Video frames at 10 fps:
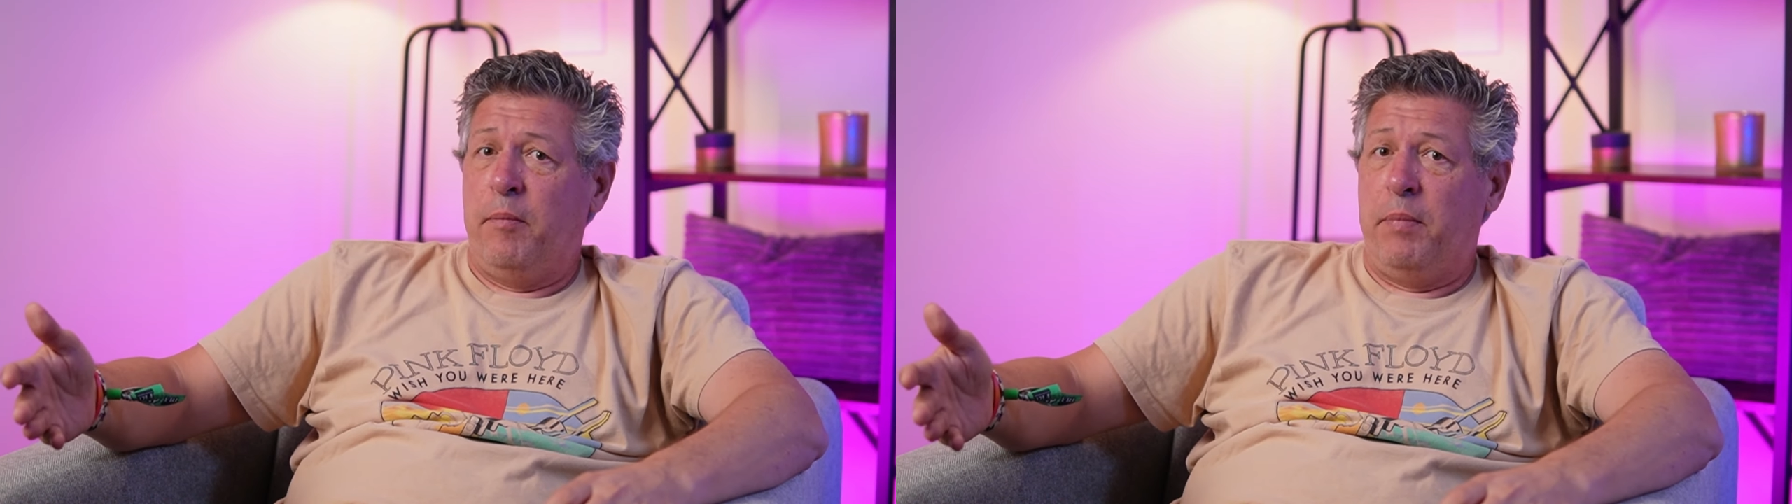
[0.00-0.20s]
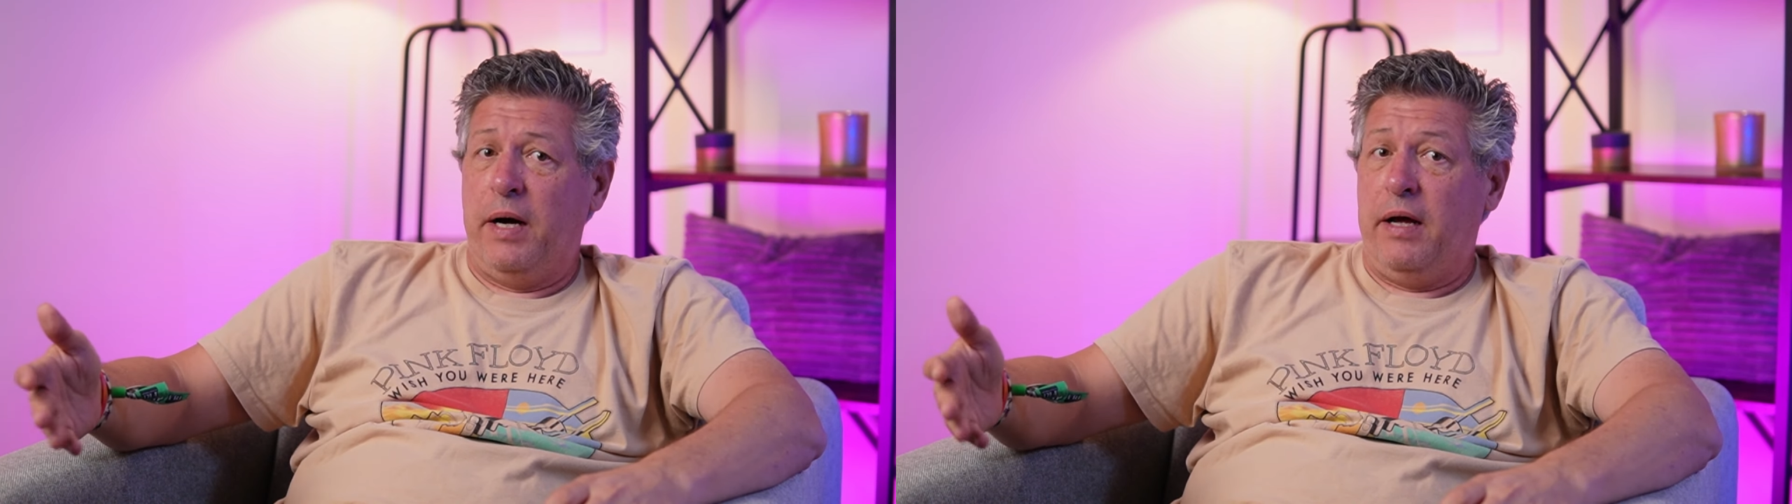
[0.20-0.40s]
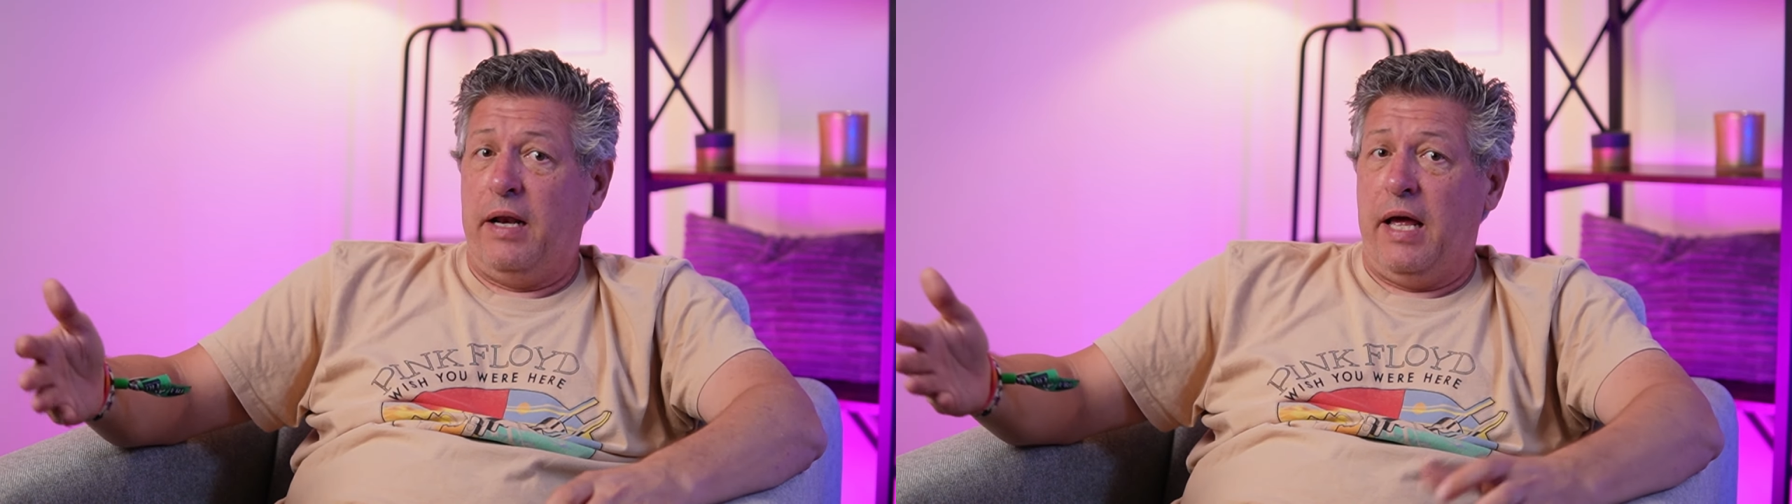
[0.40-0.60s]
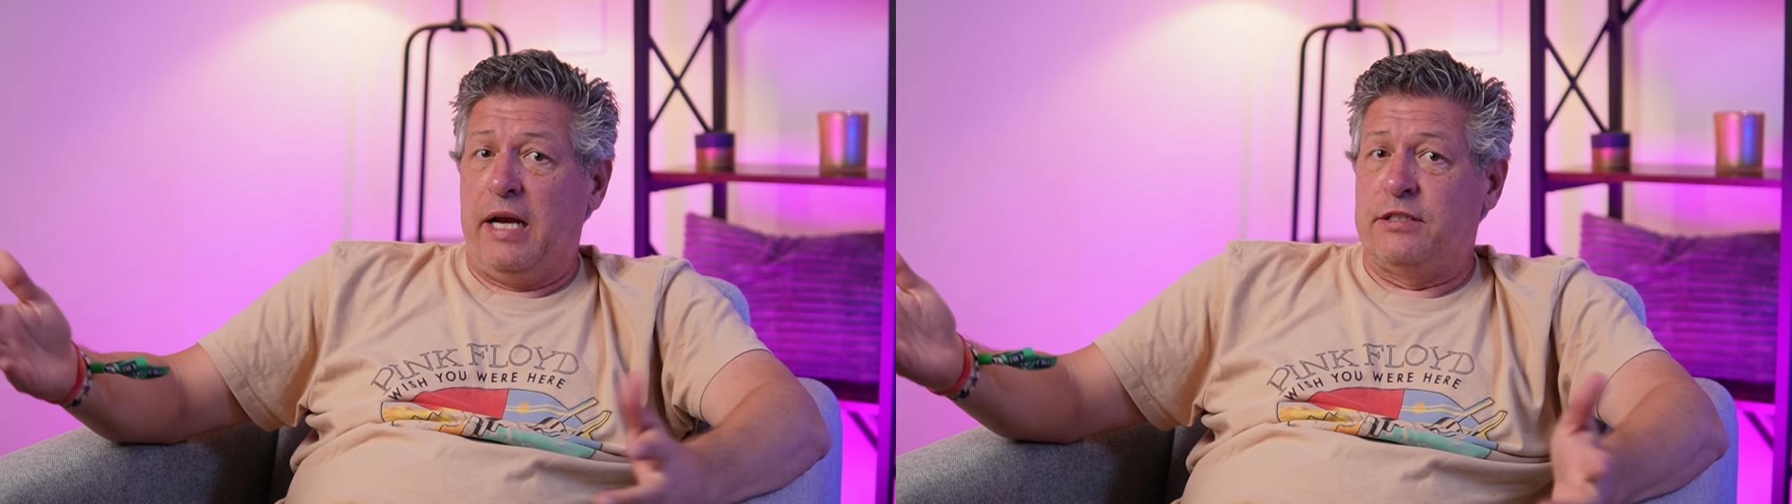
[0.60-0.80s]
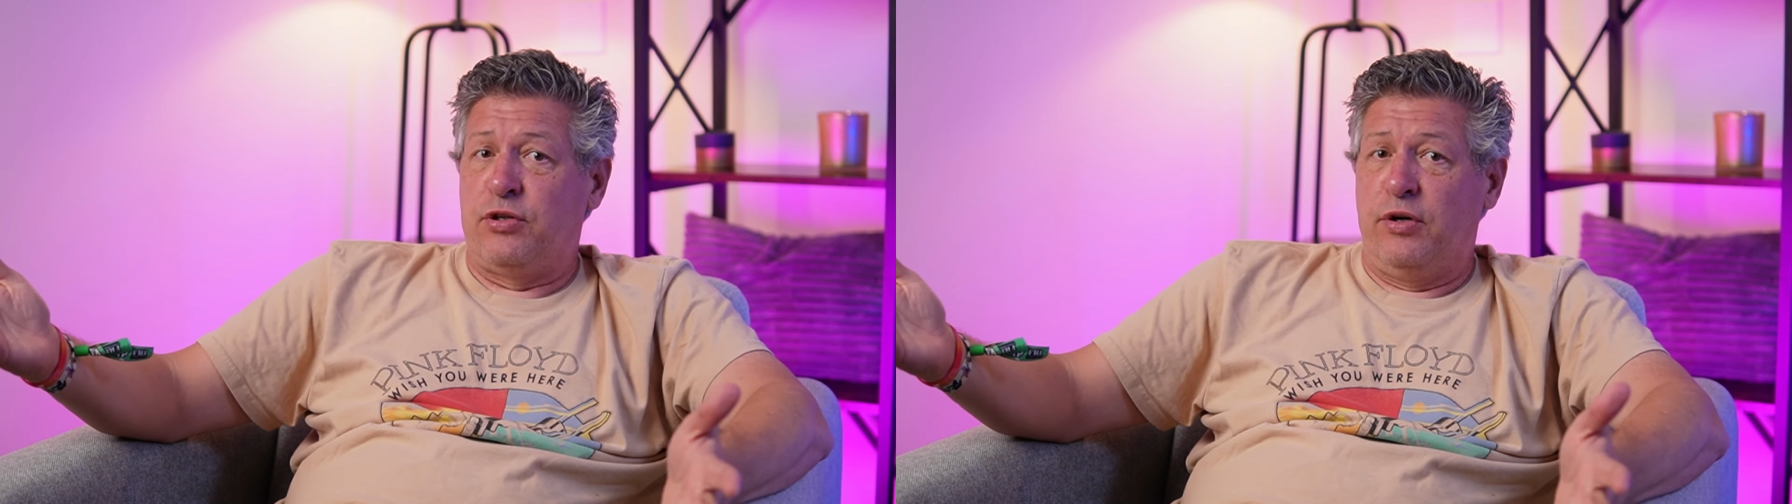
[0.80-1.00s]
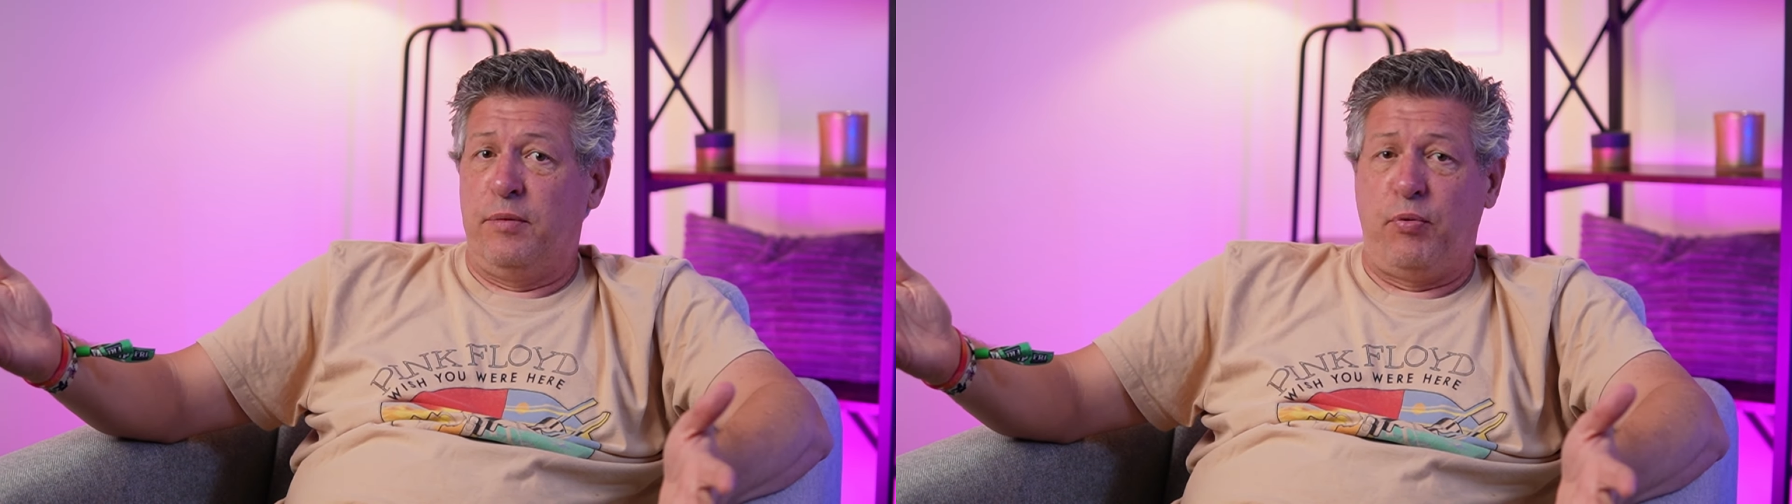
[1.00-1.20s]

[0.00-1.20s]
But at a certain